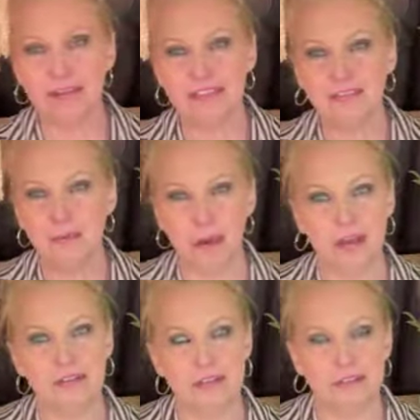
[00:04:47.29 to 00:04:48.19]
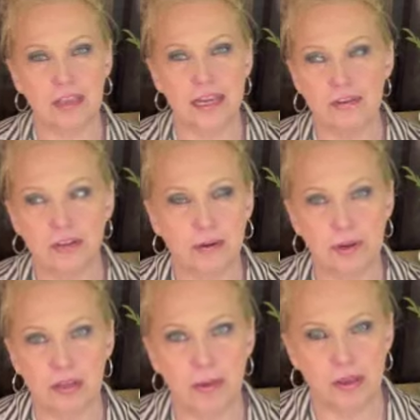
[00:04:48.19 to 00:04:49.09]
save the boxes. I never get rid
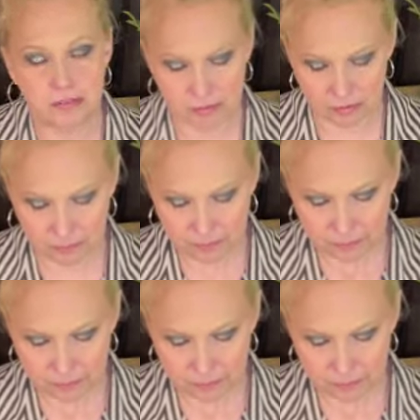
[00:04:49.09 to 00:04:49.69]
of the boxes.